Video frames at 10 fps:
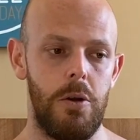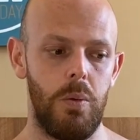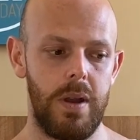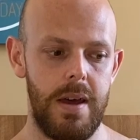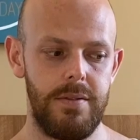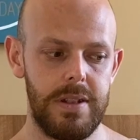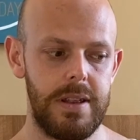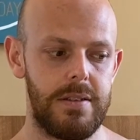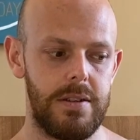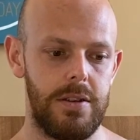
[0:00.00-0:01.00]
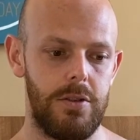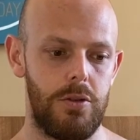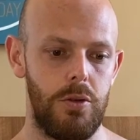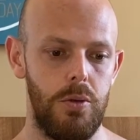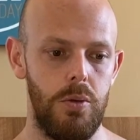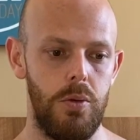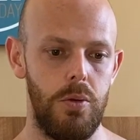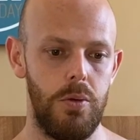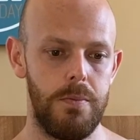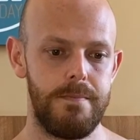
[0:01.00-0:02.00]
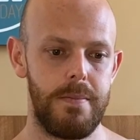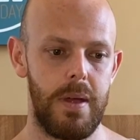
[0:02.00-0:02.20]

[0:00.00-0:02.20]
when I've listened to,